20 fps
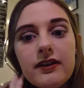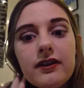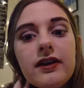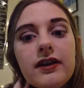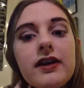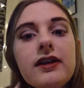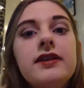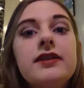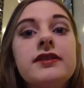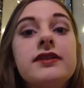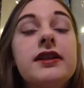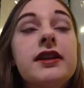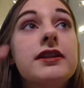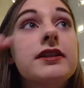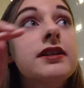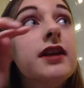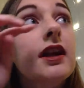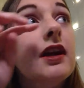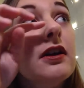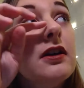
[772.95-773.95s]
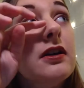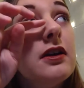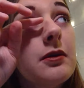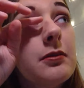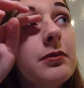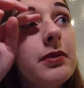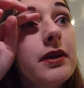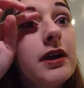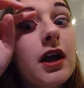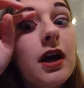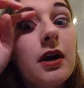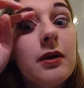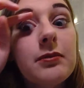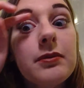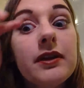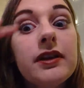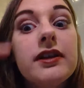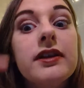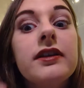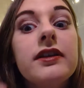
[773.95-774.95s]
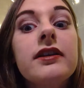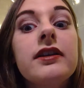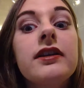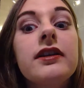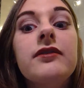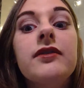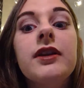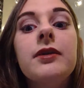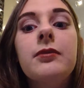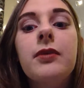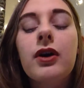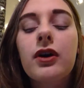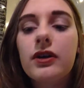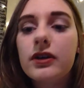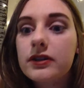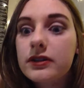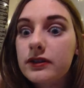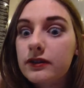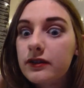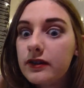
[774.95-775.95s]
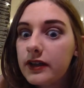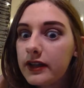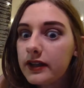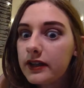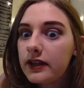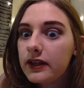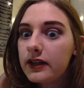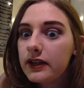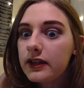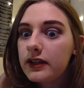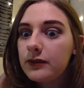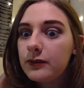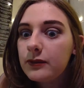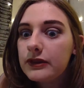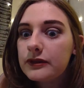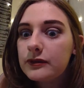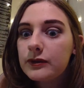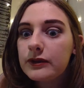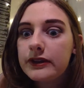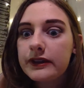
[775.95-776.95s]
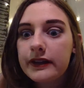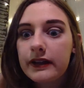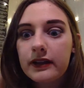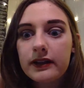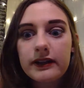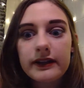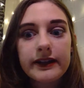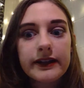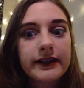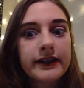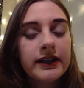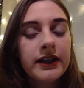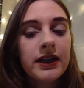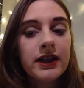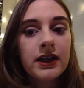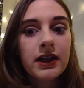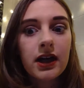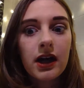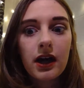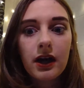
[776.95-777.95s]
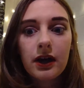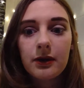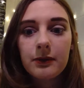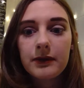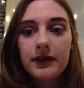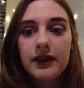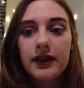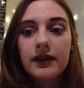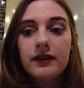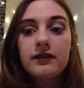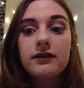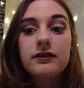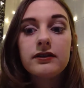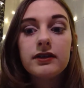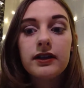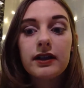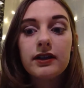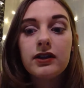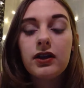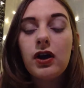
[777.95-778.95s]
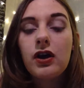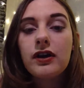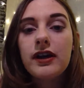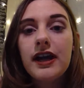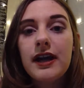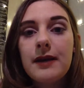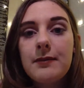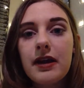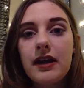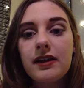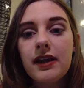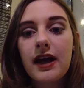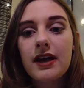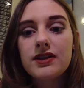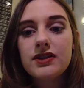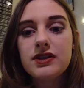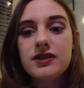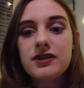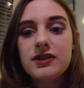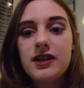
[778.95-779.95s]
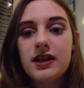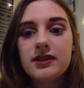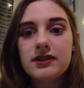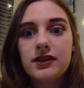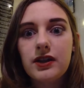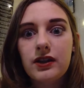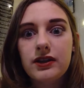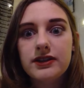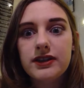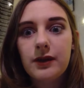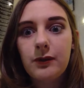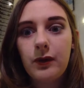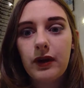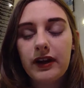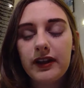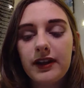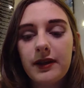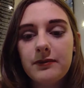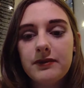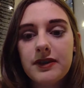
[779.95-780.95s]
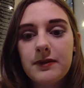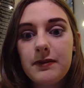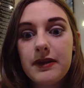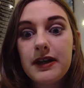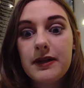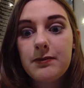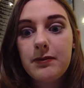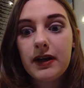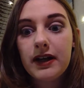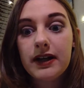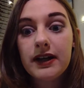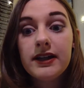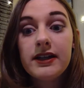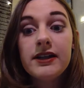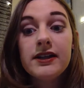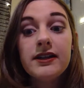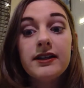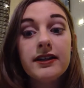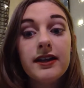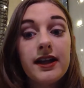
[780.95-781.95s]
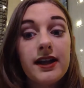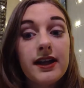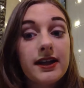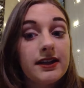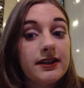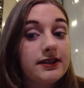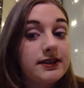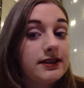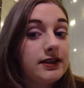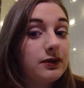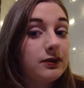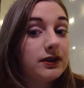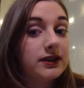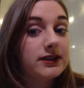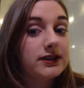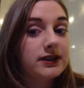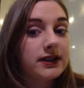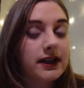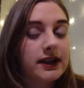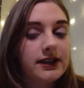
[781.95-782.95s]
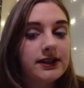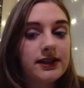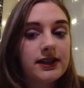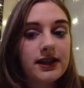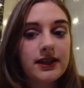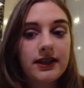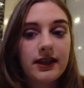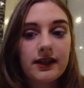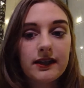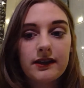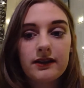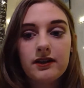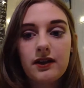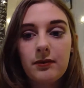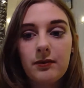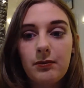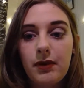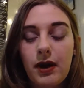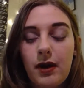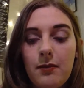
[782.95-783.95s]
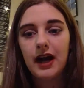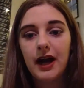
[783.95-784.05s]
It's not clumping up. It didn't leave any marks or anything. It was really clean. It didn't elongate my lashes as long as I wanted them to be, but it still looks nice and it didn't clump up.